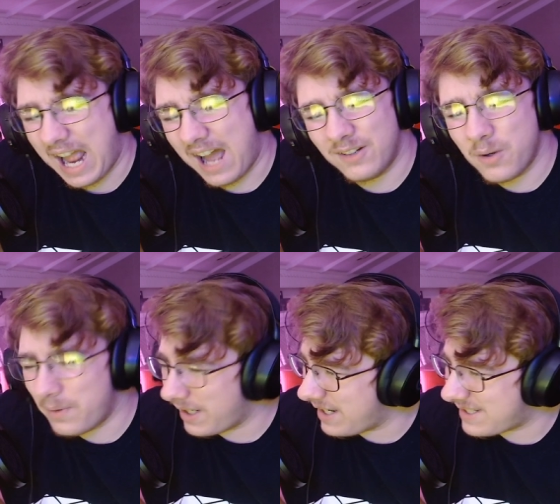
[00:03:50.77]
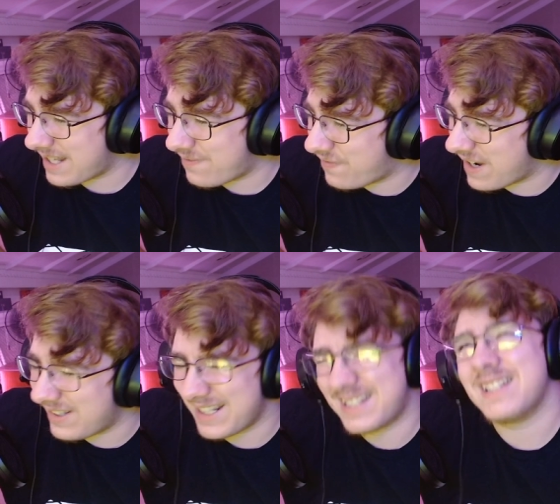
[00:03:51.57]
I don't know what it is. That felt
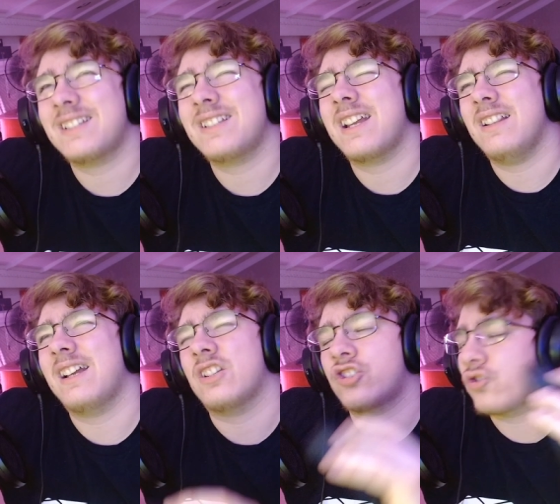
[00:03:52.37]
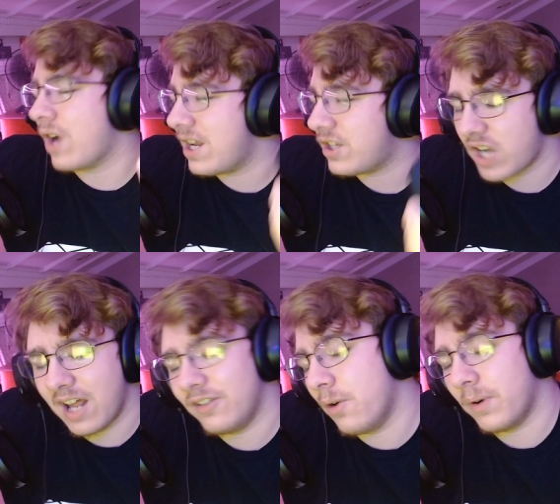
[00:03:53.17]
like such like a like a stretch. I
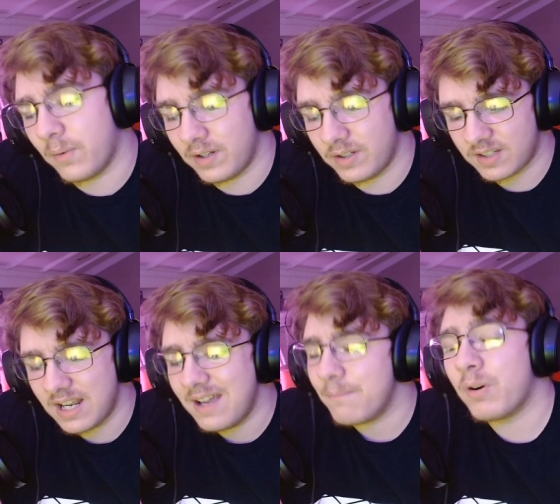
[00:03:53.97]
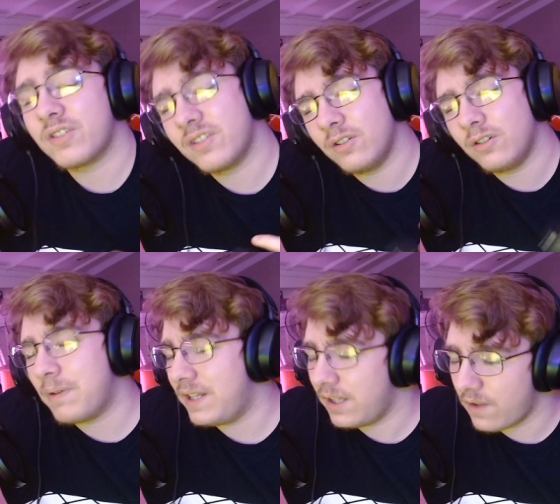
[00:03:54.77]
don't know what it was. Personal
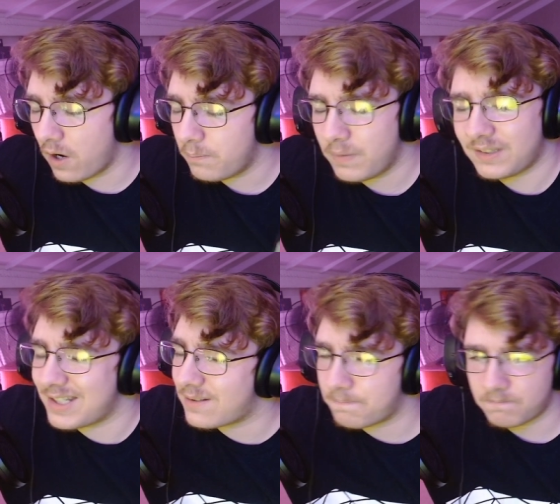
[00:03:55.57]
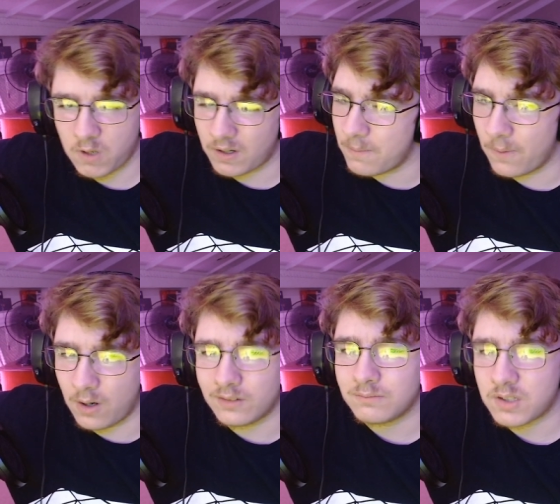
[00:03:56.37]
opinion though, but this don't get me
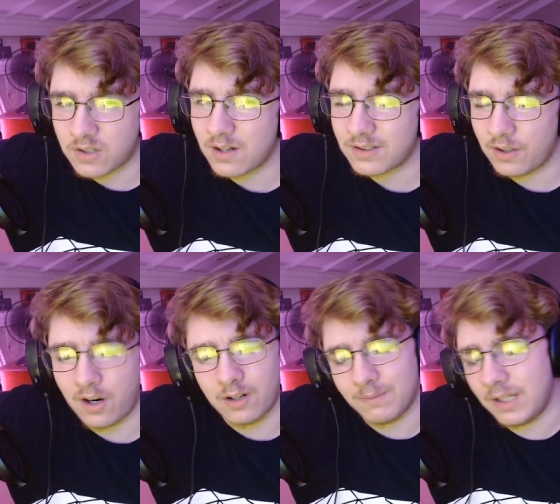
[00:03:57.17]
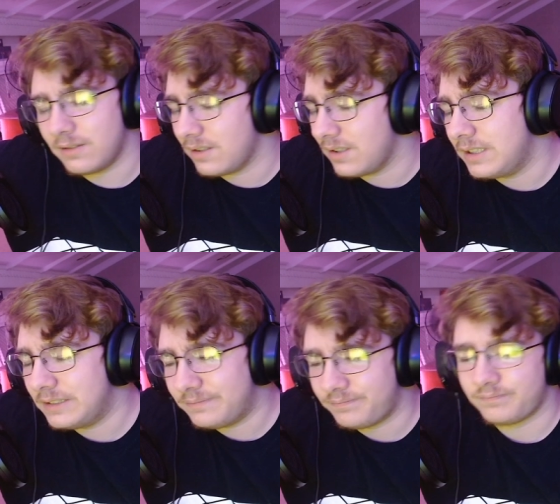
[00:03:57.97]
wrong, the song's so hard, man.
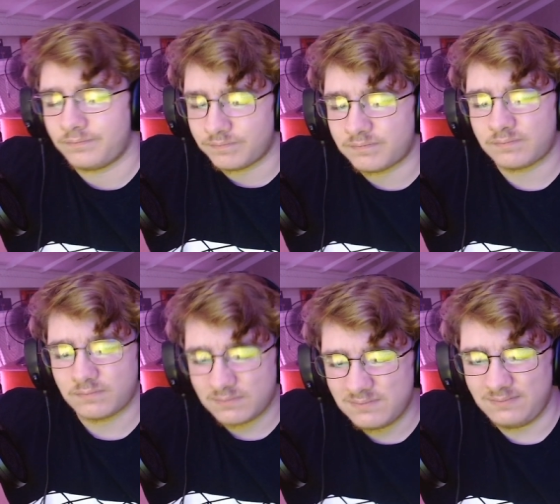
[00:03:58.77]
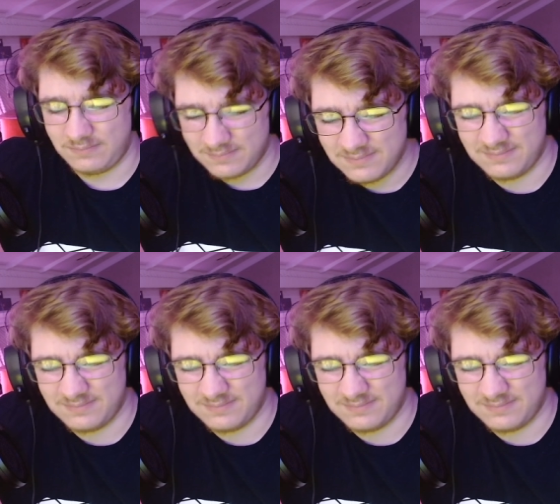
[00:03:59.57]
The place leaving empty.